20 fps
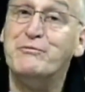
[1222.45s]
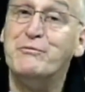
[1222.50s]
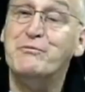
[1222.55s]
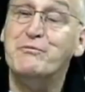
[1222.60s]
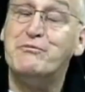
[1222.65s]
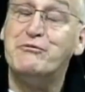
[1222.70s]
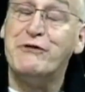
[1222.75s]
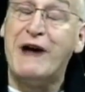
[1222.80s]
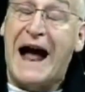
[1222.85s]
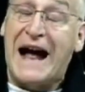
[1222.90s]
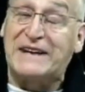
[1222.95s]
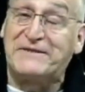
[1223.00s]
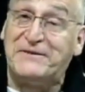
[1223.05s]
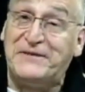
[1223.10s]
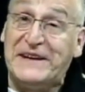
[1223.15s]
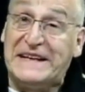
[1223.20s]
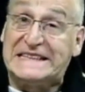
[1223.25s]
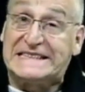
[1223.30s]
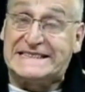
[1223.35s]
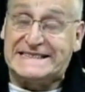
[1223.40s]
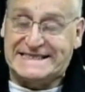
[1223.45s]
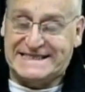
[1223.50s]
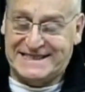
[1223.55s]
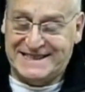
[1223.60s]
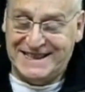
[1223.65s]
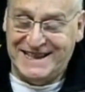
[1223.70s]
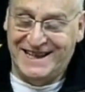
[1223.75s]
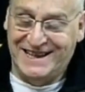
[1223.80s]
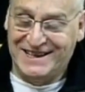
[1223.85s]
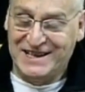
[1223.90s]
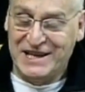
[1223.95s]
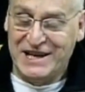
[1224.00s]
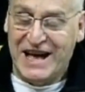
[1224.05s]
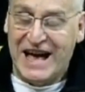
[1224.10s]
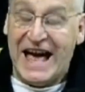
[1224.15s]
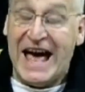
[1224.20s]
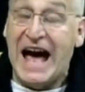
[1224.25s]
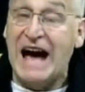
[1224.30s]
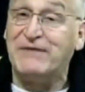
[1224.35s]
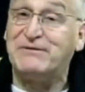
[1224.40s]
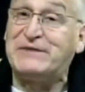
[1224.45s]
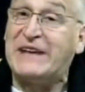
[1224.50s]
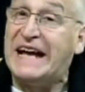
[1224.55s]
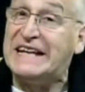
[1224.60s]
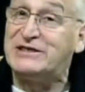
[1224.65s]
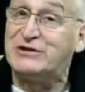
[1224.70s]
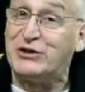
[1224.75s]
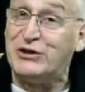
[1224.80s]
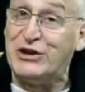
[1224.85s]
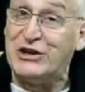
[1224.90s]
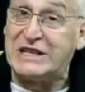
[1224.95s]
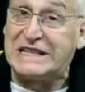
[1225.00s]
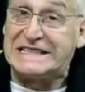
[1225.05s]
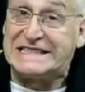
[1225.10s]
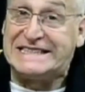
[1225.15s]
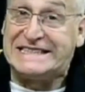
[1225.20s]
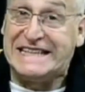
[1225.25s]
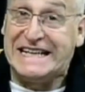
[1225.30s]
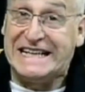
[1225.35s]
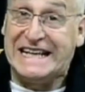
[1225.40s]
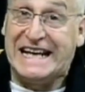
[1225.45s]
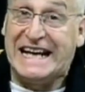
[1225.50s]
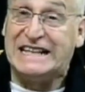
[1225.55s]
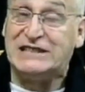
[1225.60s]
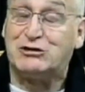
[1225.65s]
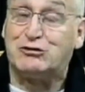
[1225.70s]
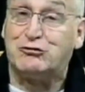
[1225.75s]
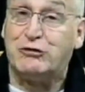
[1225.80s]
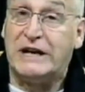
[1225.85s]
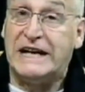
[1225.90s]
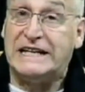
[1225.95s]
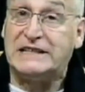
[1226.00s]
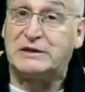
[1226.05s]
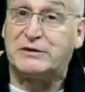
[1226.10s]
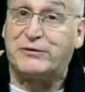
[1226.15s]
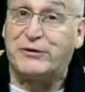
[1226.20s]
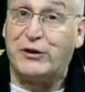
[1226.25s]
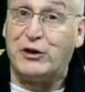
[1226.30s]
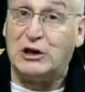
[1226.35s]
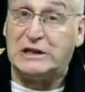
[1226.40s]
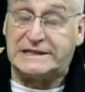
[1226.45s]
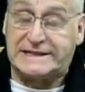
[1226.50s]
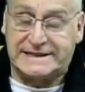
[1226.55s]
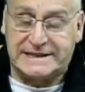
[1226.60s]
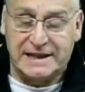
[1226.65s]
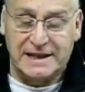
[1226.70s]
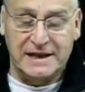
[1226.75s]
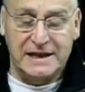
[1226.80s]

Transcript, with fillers: breakfast, half day tour of the city, and transfers.